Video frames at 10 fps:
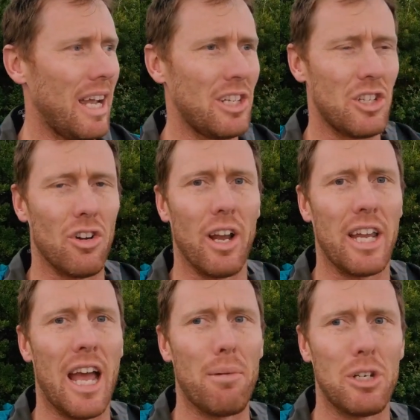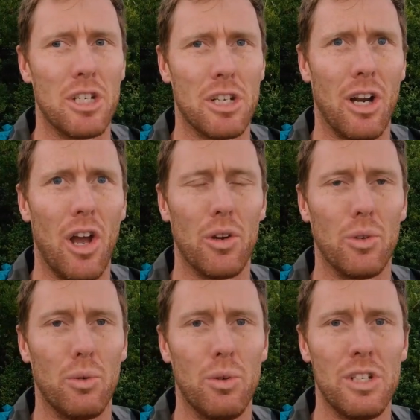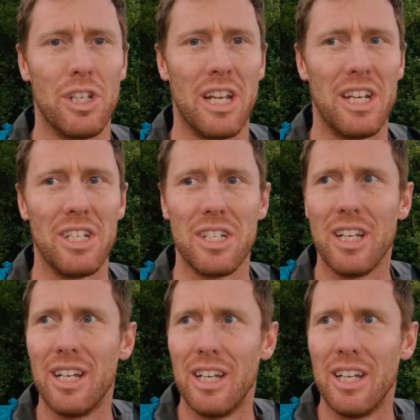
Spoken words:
and just try and capture some local scenes